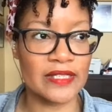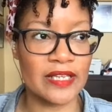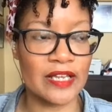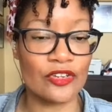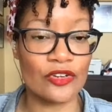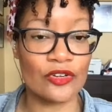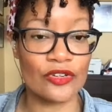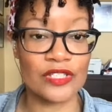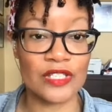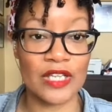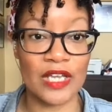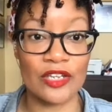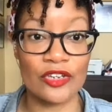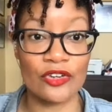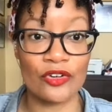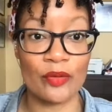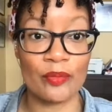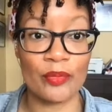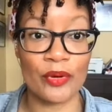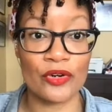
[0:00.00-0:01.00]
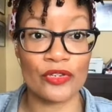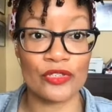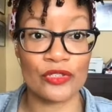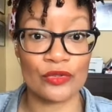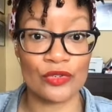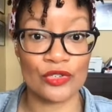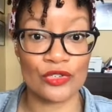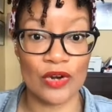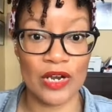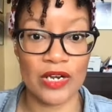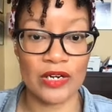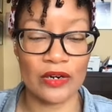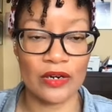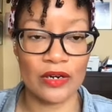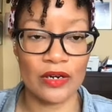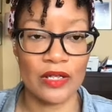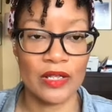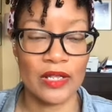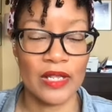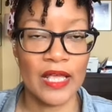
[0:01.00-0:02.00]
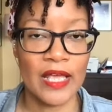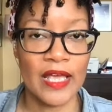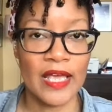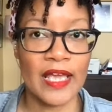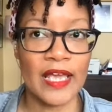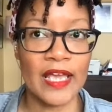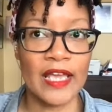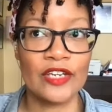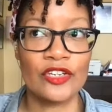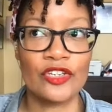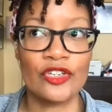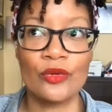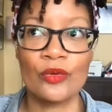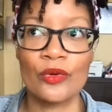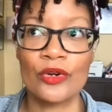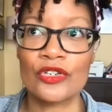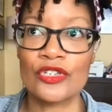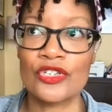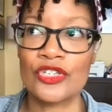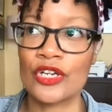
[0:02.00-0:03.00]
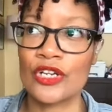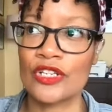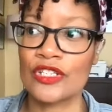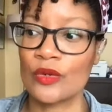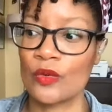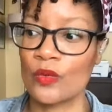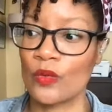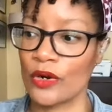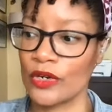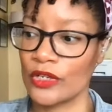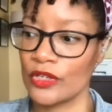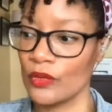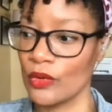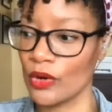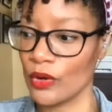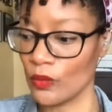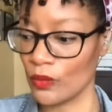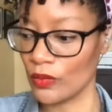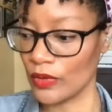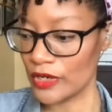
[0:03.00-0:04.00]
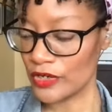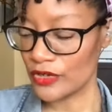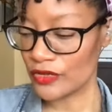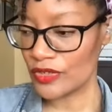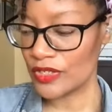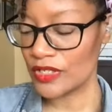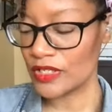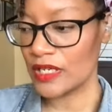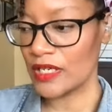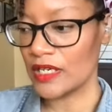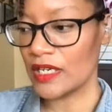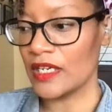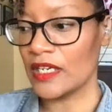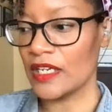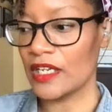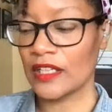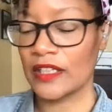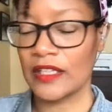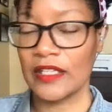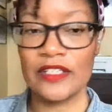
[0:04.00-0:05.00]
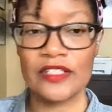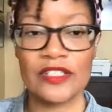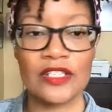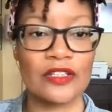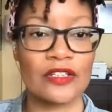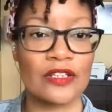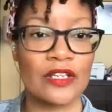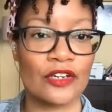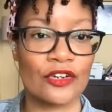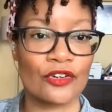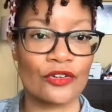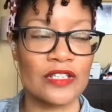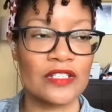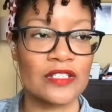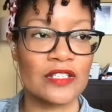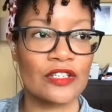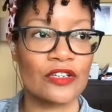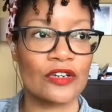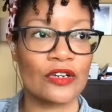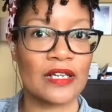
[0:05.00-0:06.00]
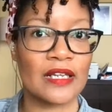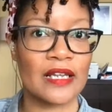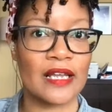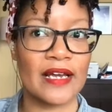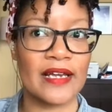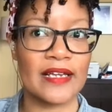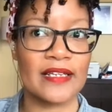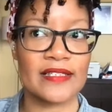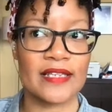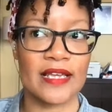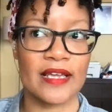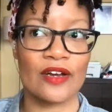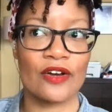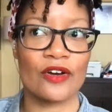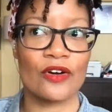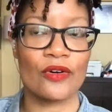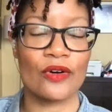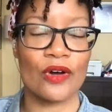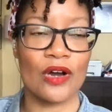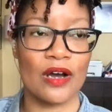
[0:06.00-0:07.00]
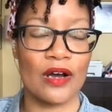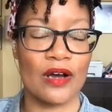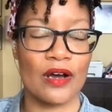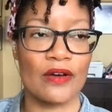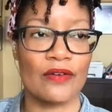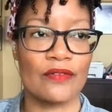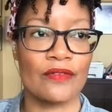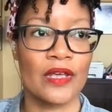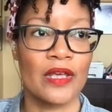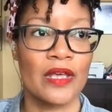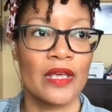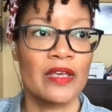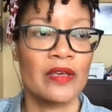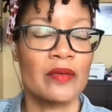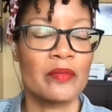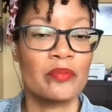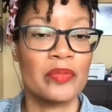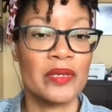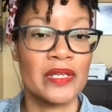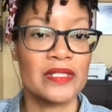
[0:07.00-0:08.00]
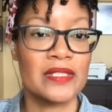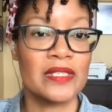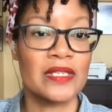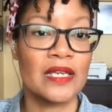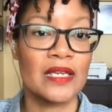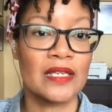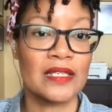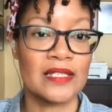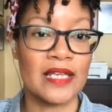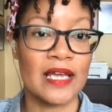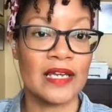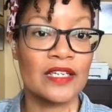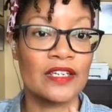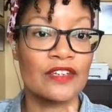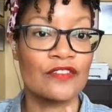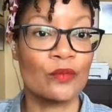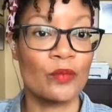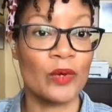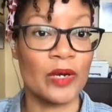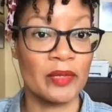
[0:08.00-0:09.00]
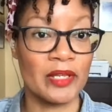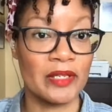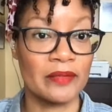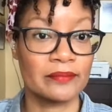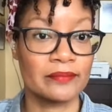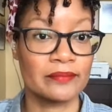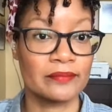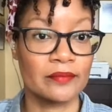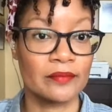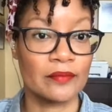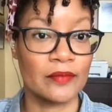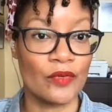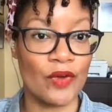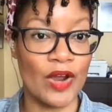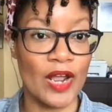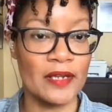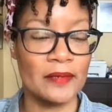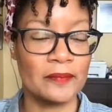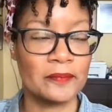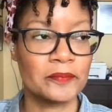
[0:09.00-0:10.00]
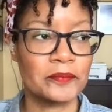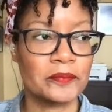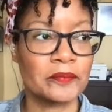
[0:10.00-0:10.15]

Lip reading: say you're saying you're a personal trainer and you are interested in increasing your clientele of busy executive women, right?